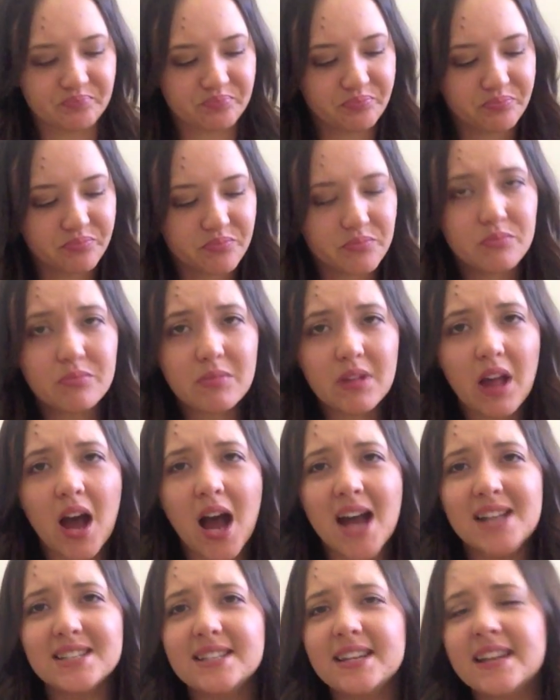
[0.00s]

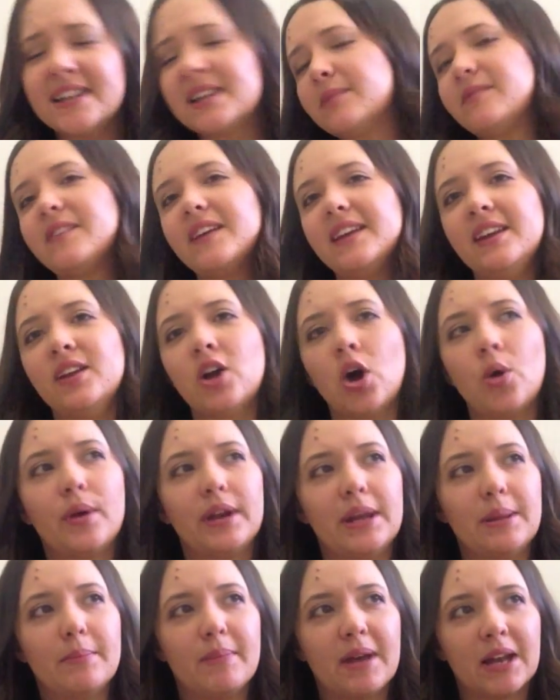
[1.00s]
I did end up feeding
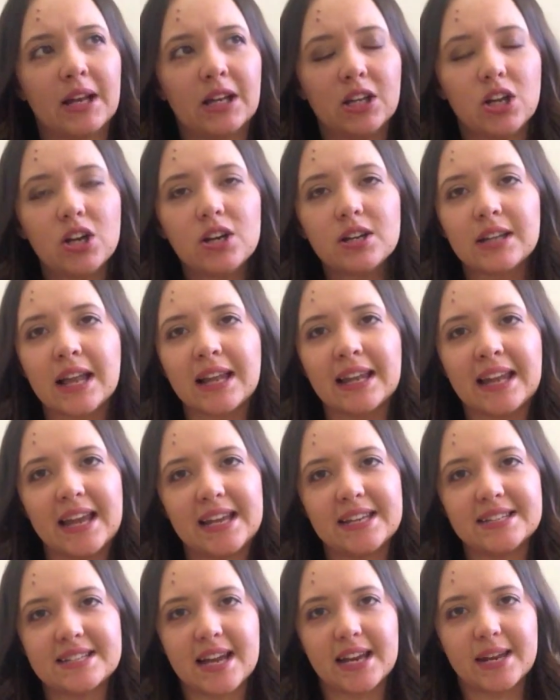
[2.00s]
Owen in bed a lot, like
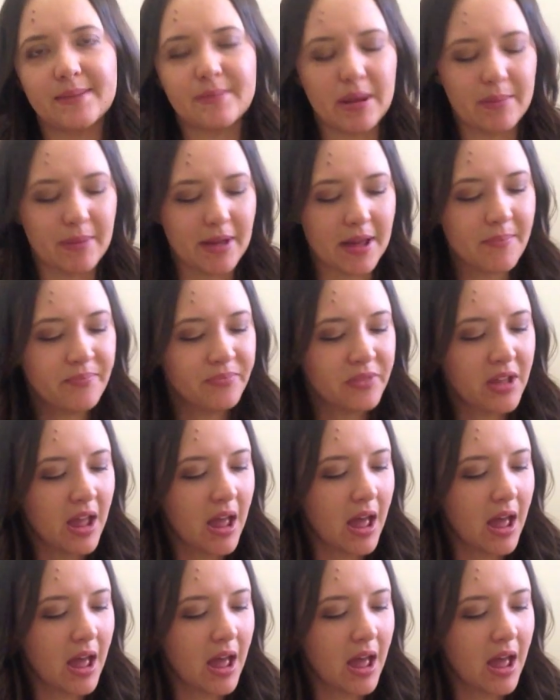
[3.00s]
laying down in my bed,